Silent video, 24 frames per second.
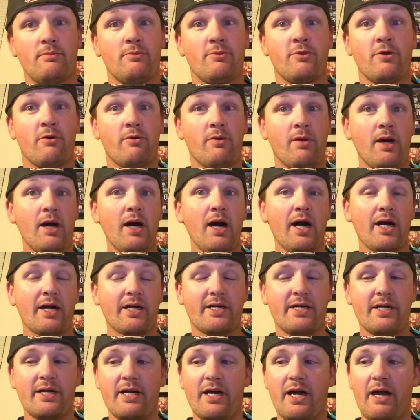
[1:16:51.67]
The
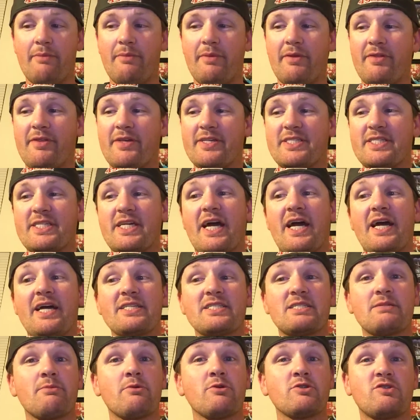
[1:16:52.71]
Rock. I mean, this guy
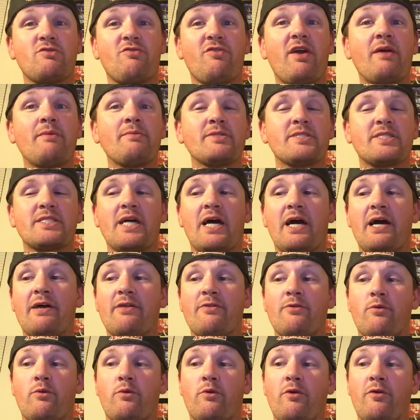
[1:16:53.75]
is the most famous guy
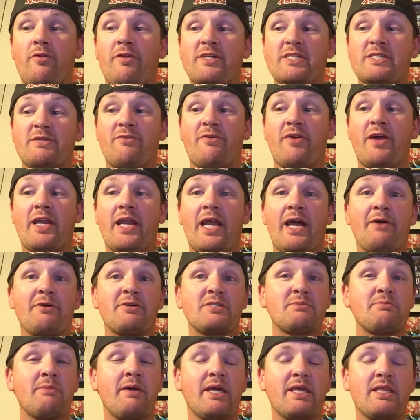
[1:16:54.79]
in the world as of right now.
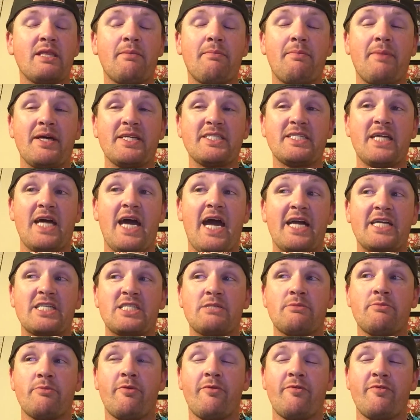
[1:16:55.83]
He's making the best
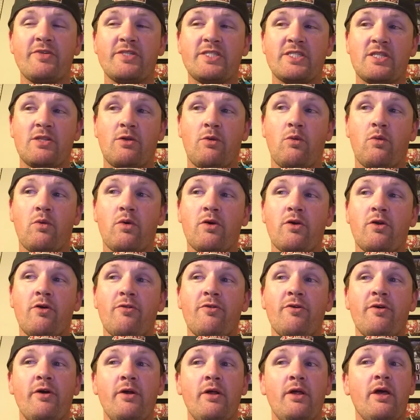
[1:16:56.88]
action movies in the
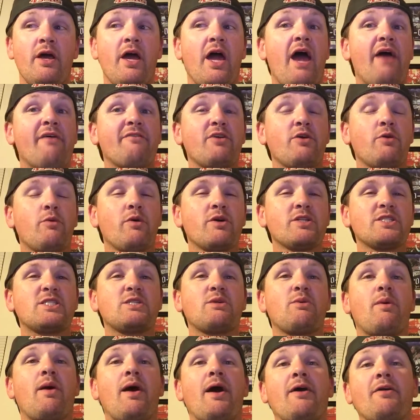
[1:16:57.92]
world. Every once
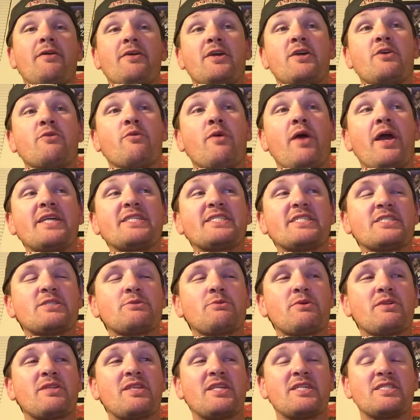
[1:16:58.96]
in a while, he graces
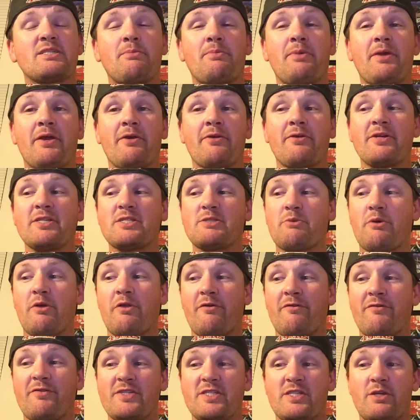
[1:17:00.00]
with his appearance,
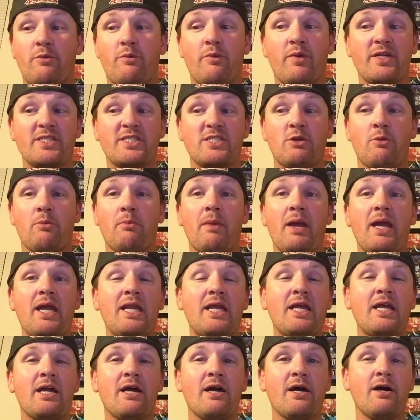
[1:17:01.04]
whether if it's at
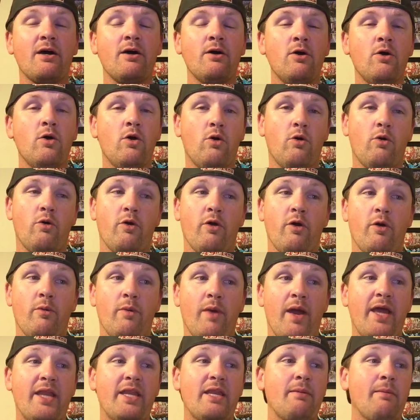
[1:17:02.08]
WrestleMania or a
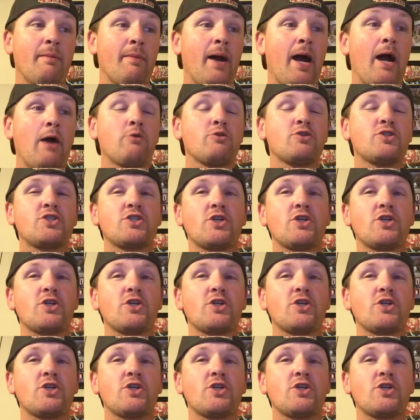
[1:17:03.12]
random house